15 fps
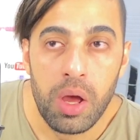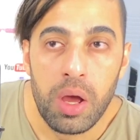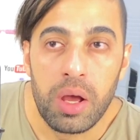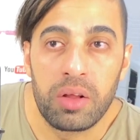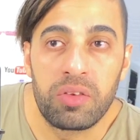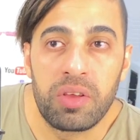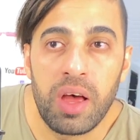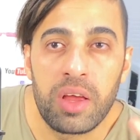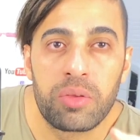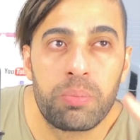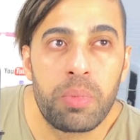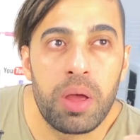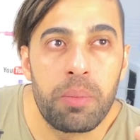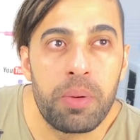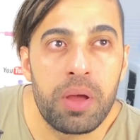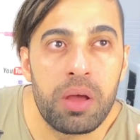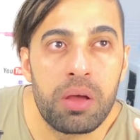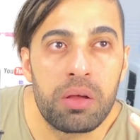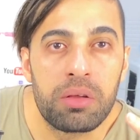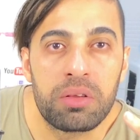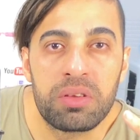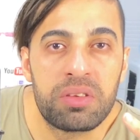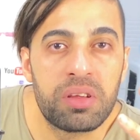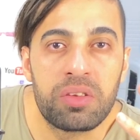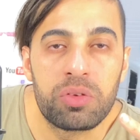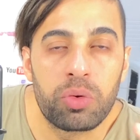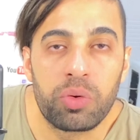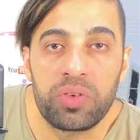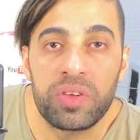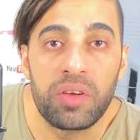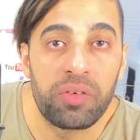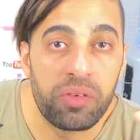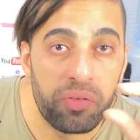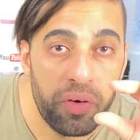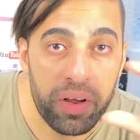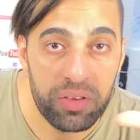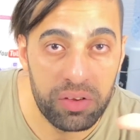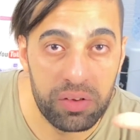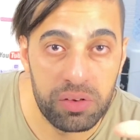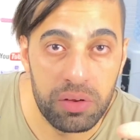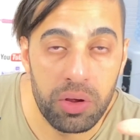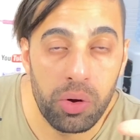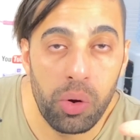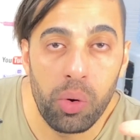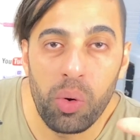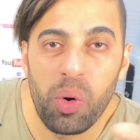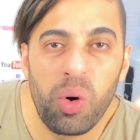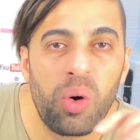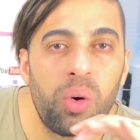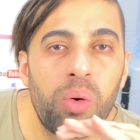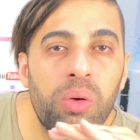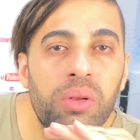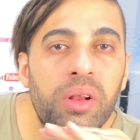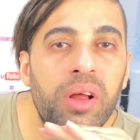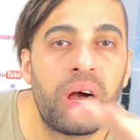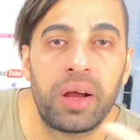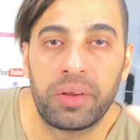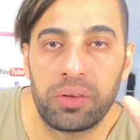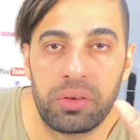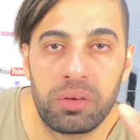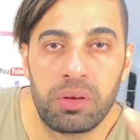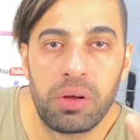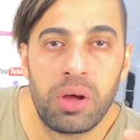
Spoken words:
It has maybe 6 or 7 faces, you know, all kind.